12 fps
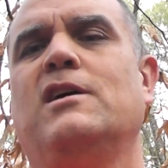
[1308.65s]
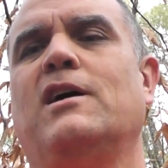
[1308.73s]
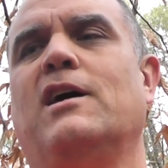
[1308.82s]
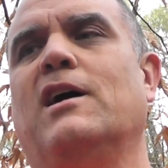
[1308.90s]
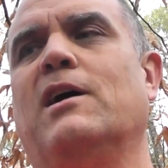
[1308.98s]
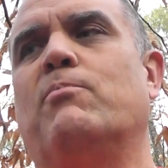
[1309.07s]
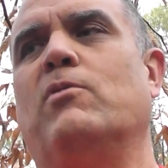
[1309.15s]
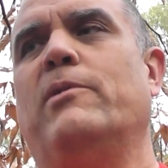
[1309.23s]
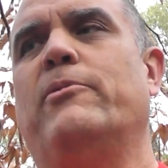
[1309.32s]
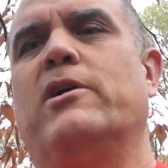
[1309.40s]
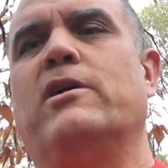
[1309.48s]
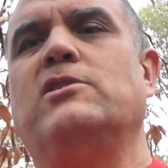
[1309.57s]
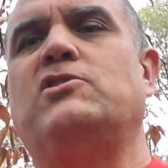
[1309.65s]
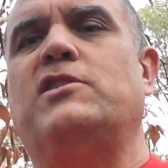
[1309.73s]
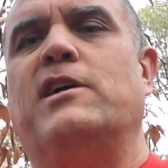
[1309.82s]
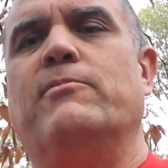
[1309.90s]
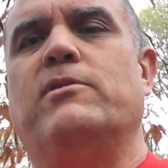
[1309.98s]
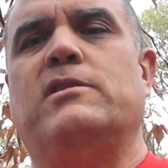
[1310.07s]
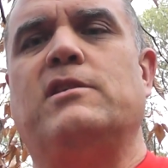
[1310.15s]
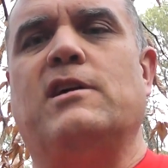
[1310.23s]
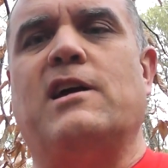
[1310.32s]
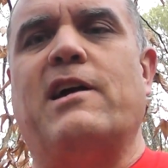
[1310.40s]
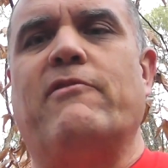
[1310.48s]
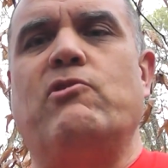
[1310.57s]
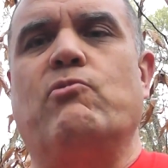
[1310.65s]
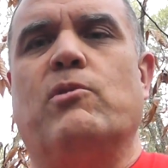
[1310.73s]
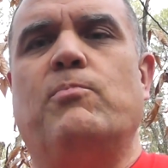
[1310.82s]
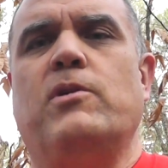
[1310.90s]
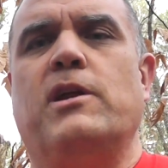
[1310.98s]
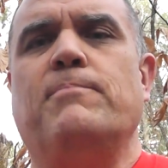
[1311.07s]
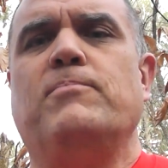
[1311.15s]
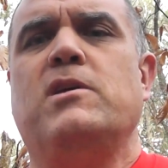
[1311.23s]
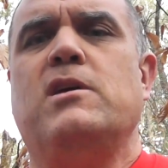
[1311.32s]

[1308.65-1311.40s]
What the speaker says: preliminary statement, however you want to put it.